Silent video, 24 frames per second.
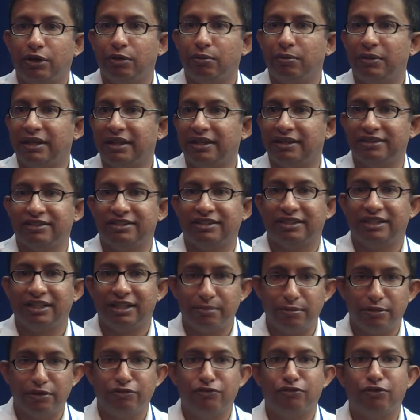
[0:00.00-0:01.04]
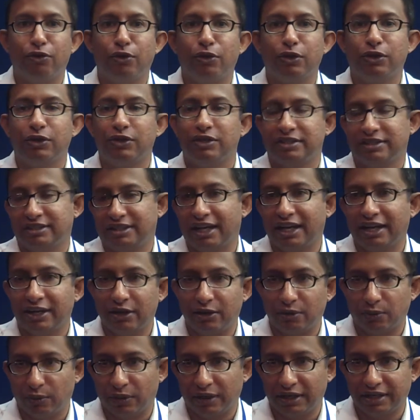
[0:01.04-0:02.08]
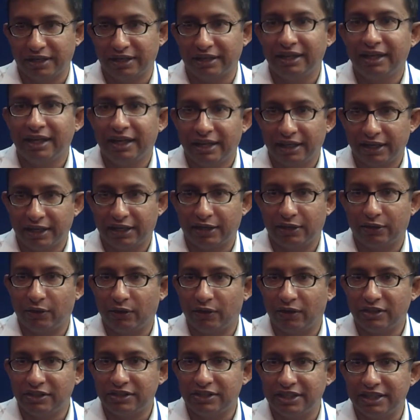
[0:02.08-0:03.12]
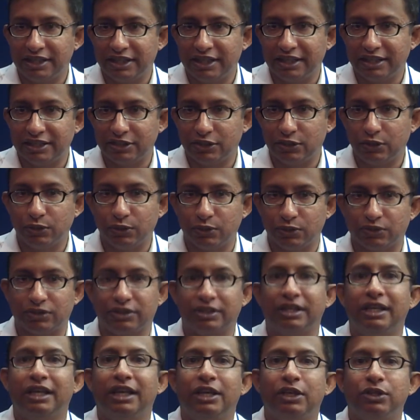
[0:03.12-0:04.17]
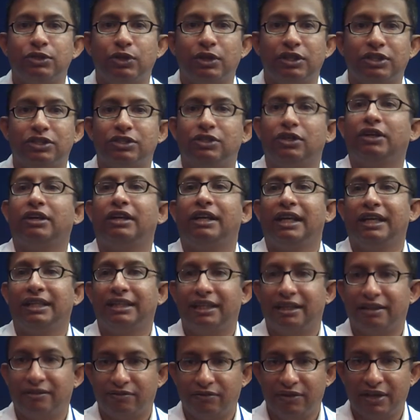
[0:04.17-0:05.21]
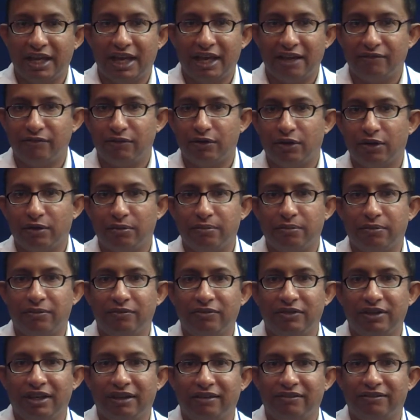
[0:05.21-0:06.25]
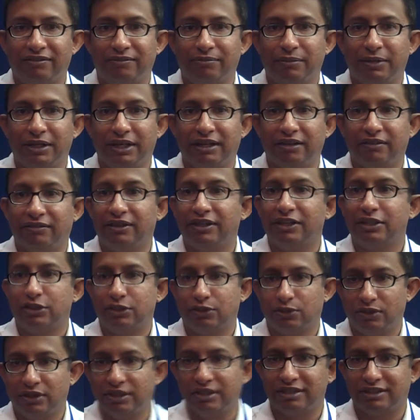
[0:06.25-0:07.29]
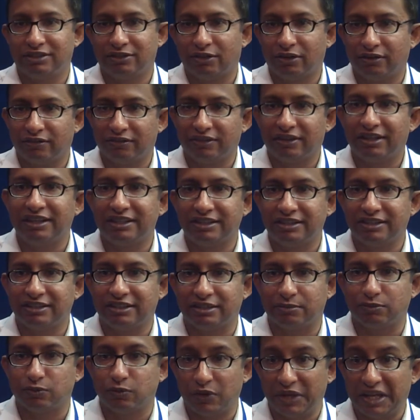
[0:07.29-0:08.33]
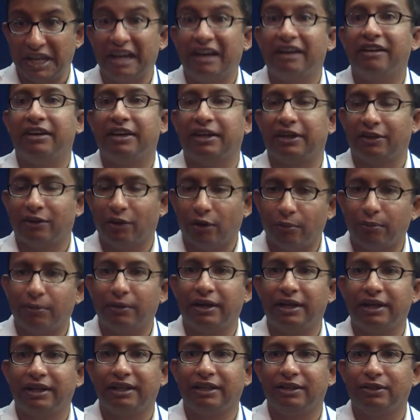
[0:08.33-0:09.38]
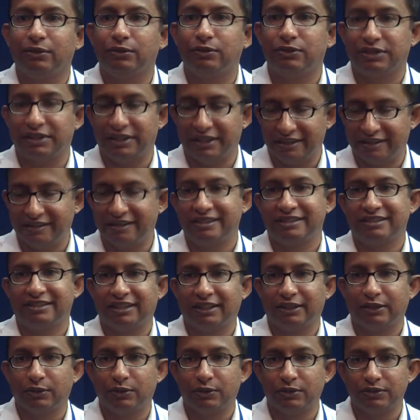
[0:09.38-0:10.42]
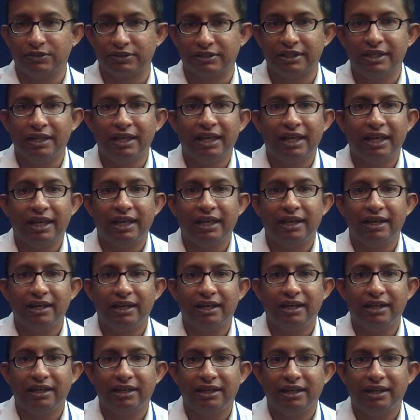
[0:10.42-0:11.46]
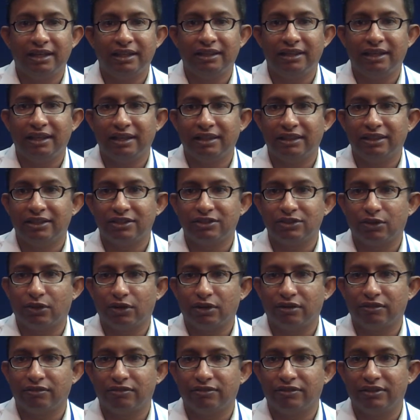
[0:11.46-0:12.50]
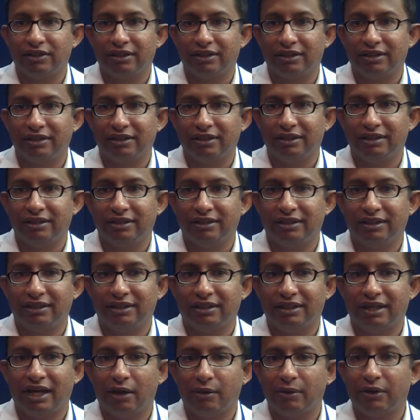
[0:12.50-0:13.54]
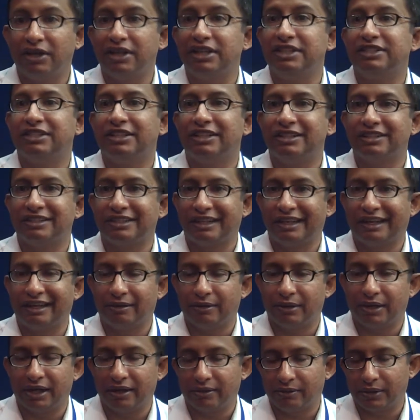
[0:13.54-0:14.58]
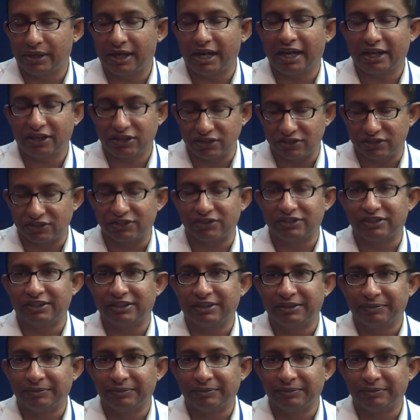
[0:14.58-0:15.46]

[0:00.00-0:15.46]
to be considered before you decide on what technology is used. So it's not like that we have been averse to these sort of criticism. We are incorporating those and addressing those in the sort of our research and our actions.